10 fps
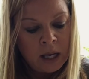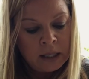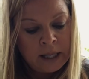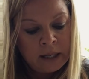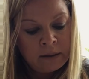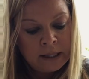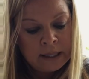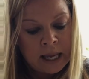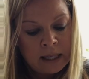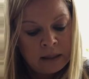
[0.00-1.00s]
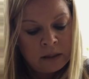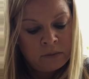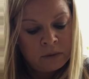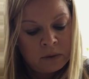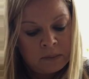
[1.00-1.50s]
Later, he sat in his
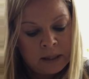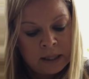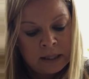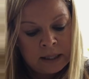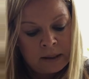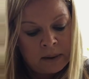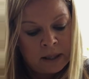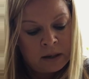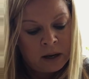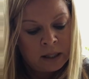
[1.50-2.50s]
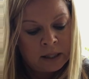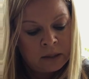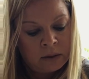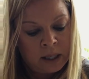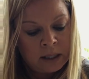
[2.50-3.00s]
room in semi-darkness,
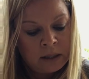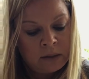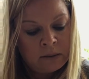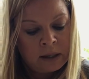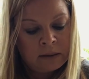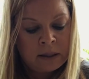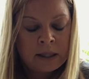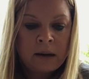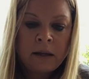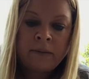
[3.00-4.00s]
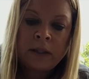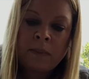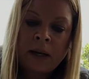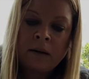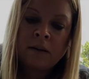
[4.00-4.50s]
trying to tune out the sound of his
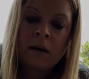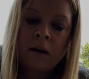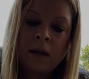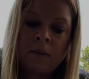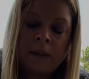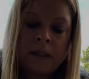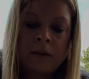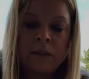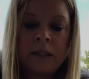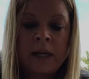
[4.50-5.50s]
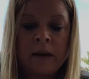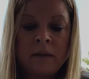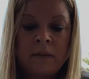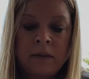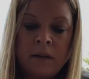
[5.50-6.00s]
parents' argument
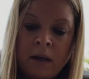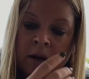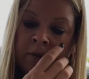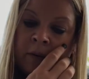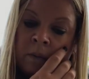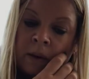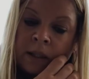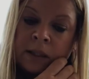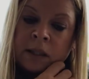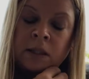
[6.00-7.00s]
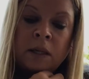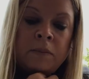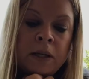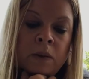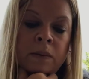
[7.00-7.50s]
downstairs. For once, the
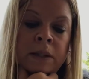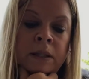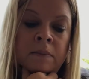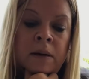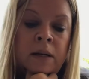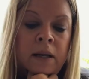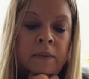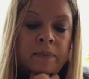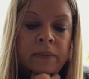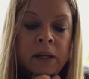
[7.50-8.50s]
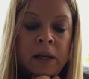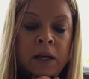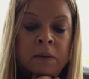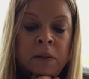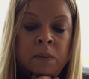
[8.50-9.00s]
subject wasn't money.
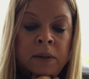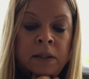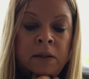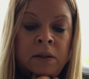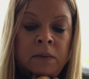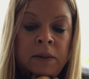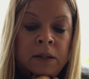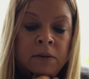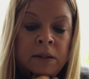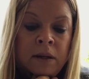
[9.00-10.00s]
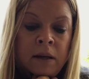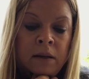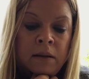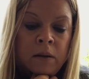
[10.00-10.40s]
It was what to do with their son, the